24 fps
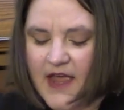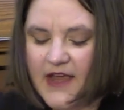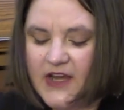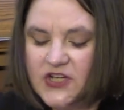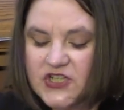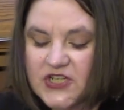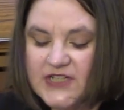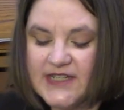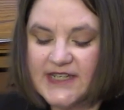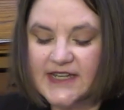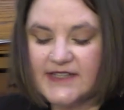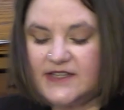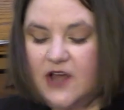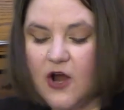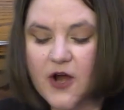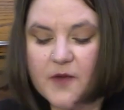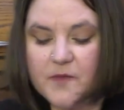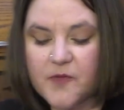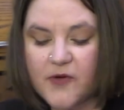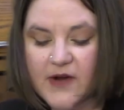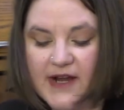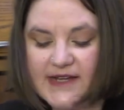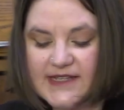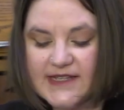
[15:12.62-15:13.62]
She says, our
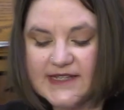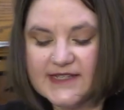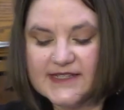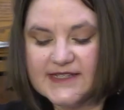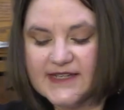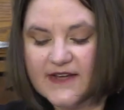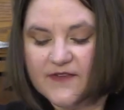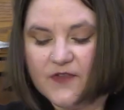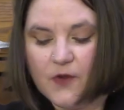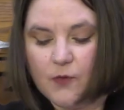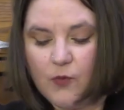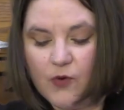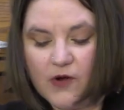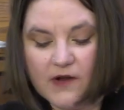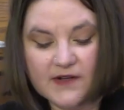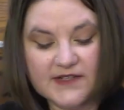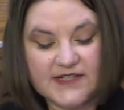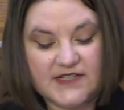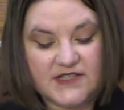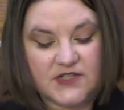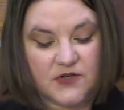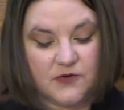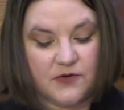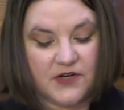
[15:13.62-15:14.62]
presence in the world
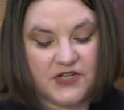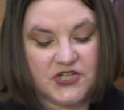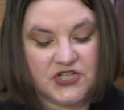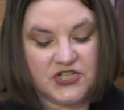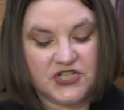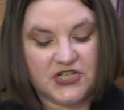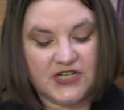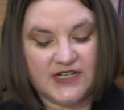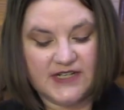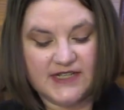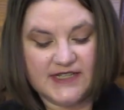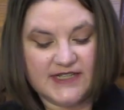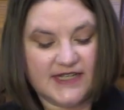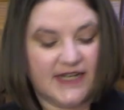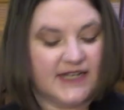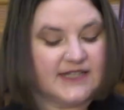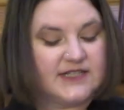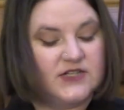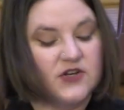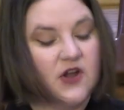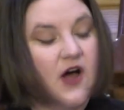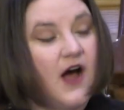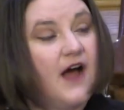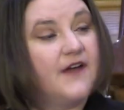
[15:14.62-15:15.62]
as Christians
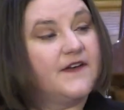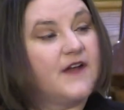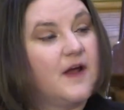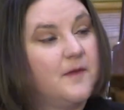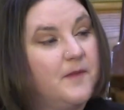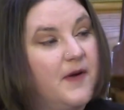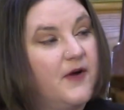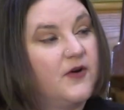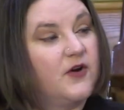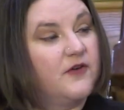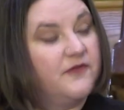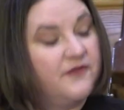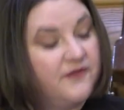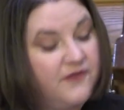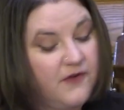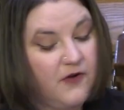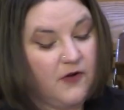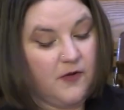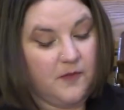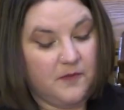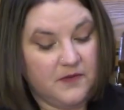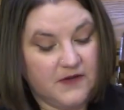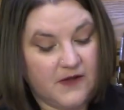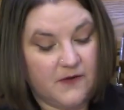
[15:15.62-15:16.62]
is not about a
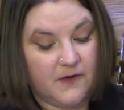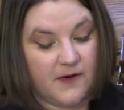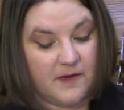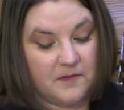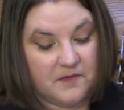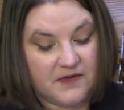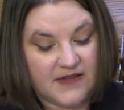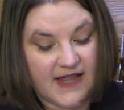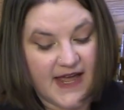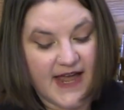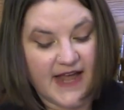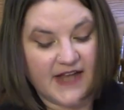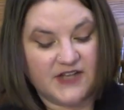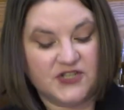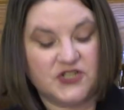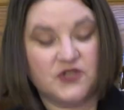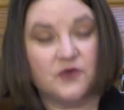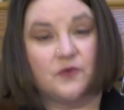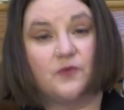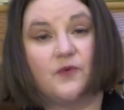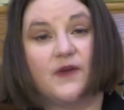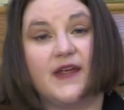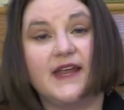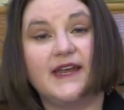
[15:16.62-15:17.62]
full-blown plan
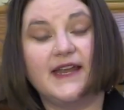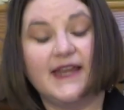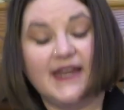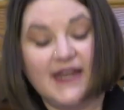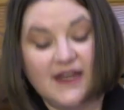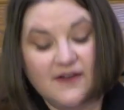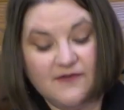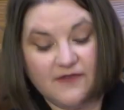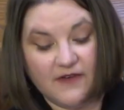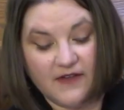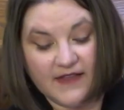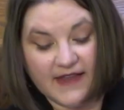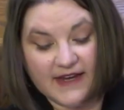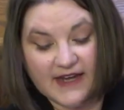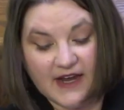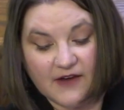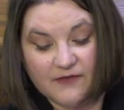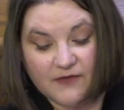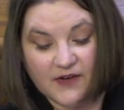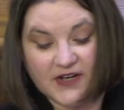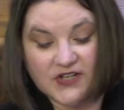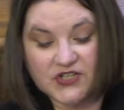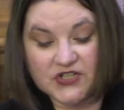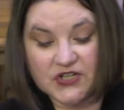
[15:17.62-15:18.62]
to rid evil at
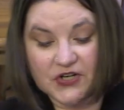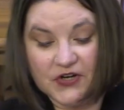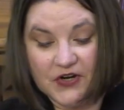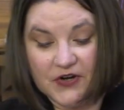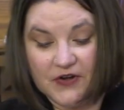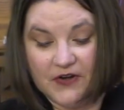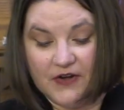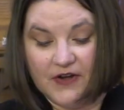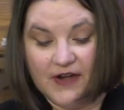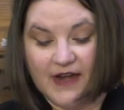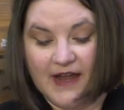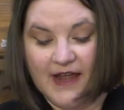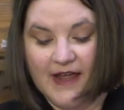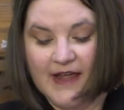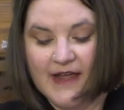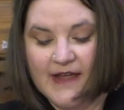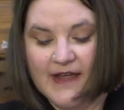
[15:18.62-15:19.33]
every turn.